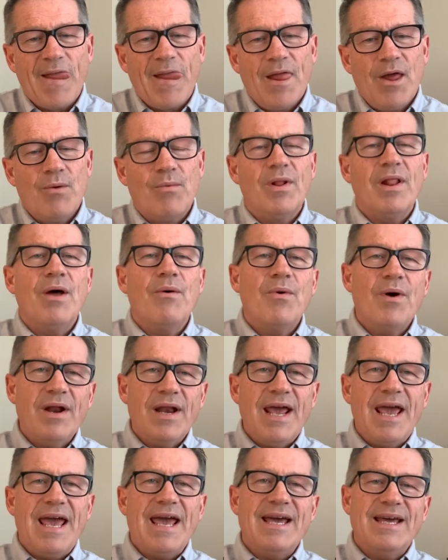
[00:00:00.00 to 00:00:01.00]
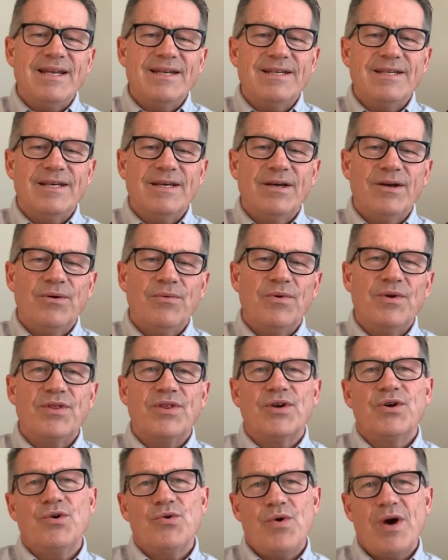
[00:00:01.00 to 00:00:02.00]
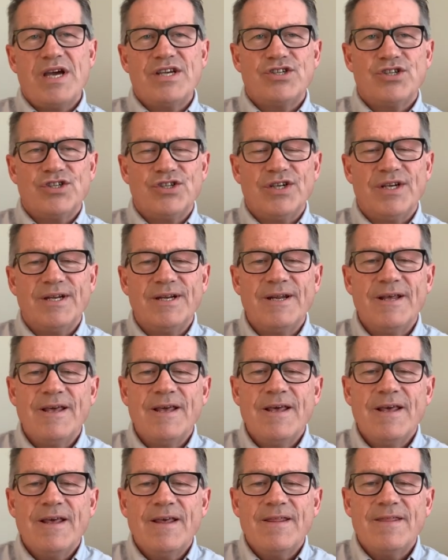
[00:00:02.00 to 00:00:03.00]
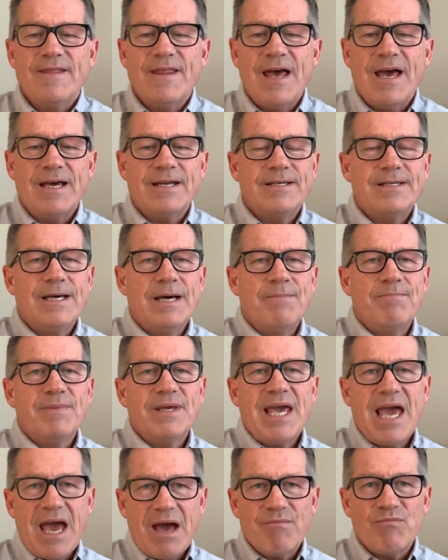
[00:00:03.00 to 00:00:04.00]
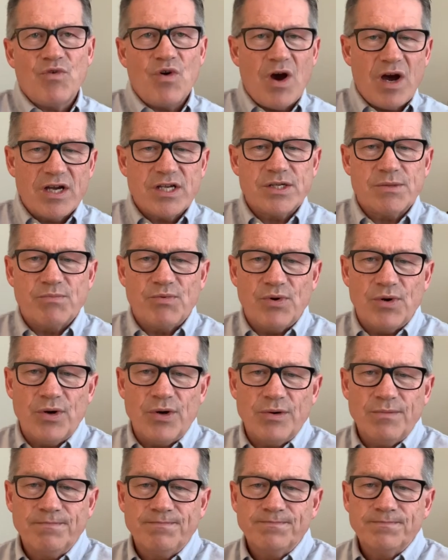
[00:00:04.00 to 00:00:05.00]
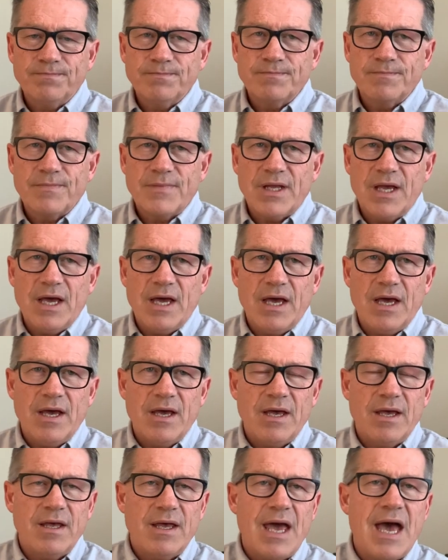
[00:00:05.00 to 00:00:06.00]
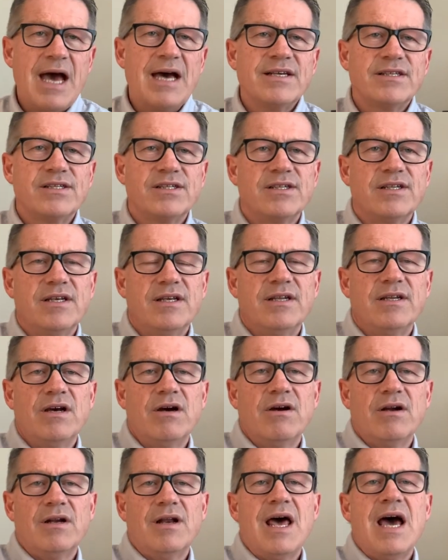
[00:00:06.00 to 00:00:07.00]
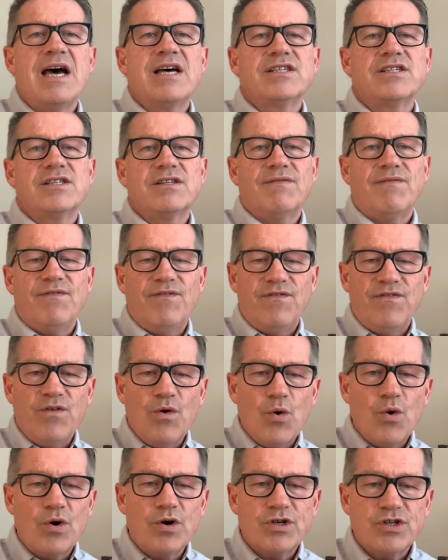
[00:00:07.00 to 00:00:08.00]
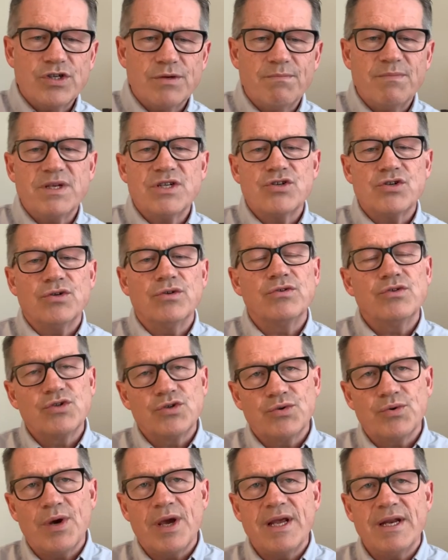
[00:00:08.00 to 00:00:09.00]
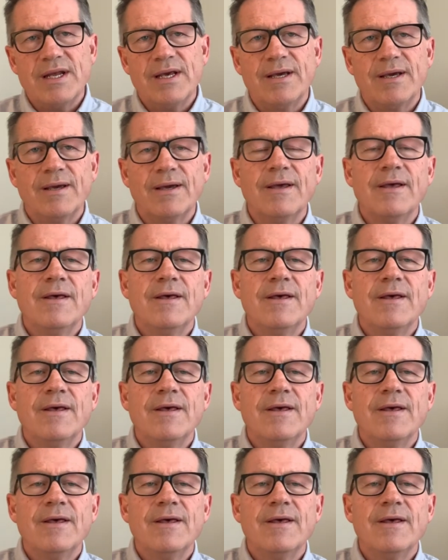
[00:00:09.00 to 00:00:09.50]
Well, I want to end with a question that Cam Roxborough asked in our last Forge missional training